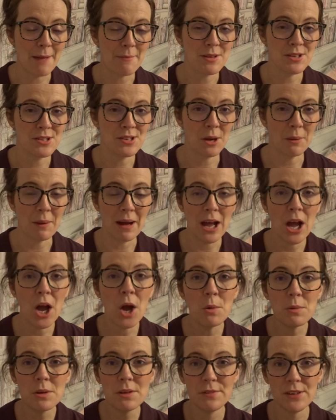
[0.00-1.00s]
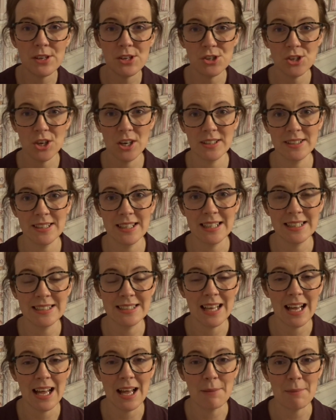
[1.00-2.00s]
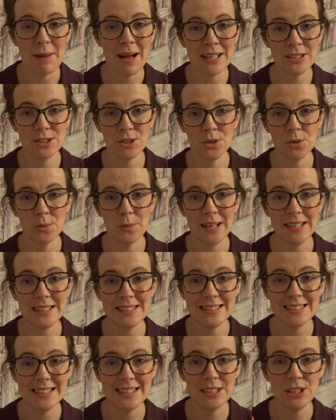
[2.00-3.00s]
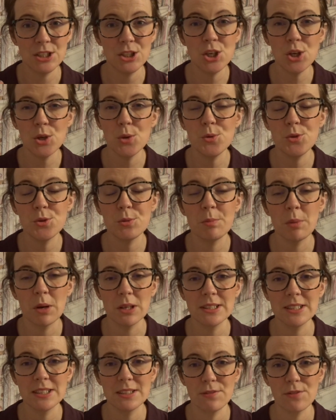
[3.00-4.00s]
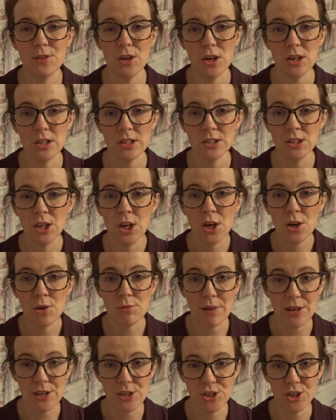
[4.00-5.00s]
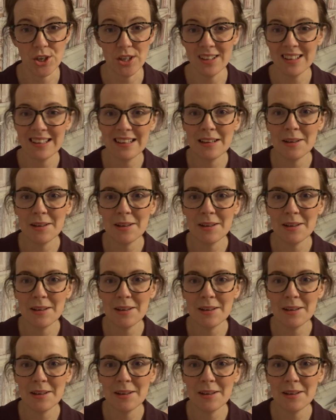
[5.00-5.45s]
So I hope you've enjoyed this. As always, sending huge positive thoughts. Rachel,